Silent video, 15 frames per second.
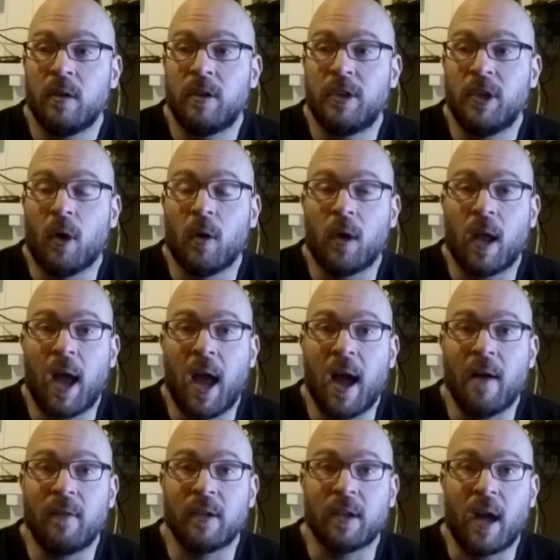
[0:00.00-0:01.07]
don't
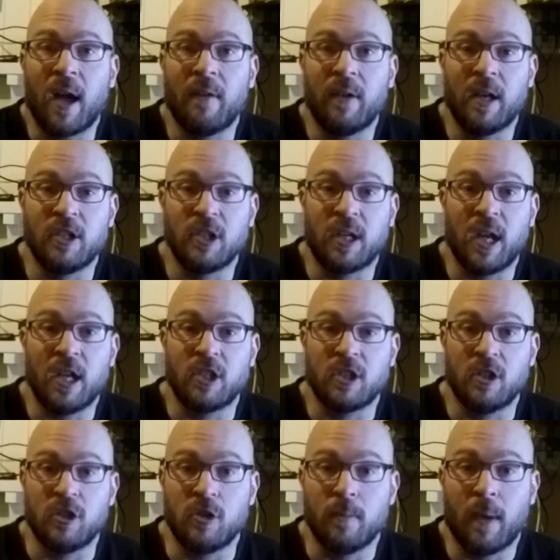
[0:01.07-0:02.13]
have as high of an
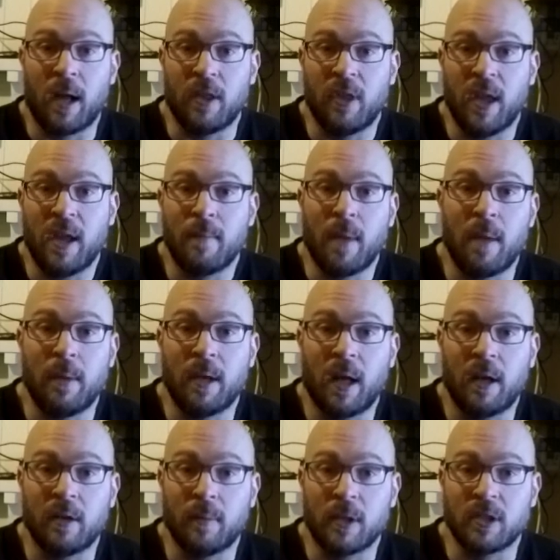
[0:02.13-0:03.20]
education as you might think, maybe
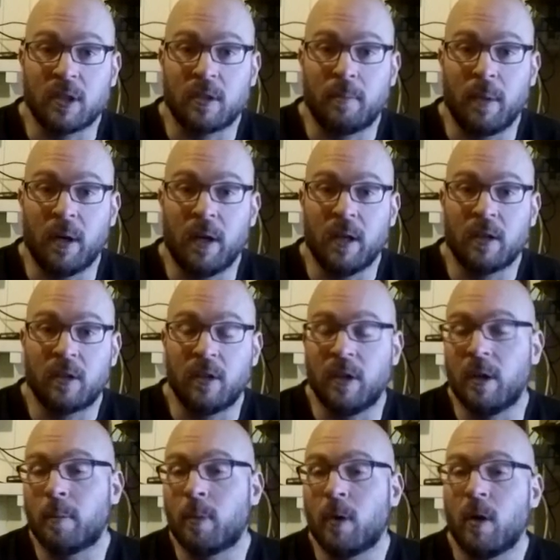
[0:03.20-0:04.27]
not as much experience,
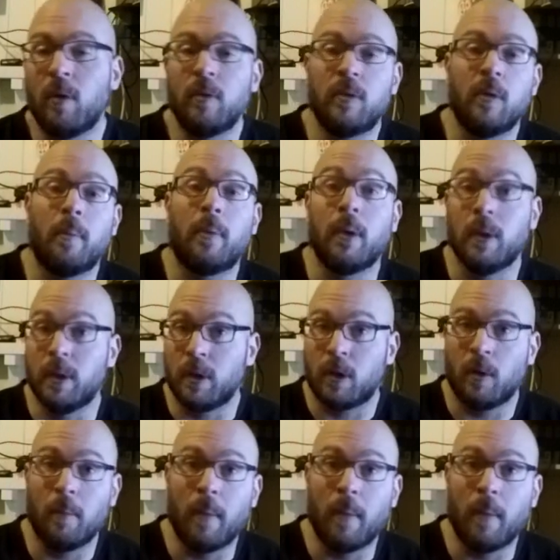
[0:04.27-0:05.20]
they're prone to political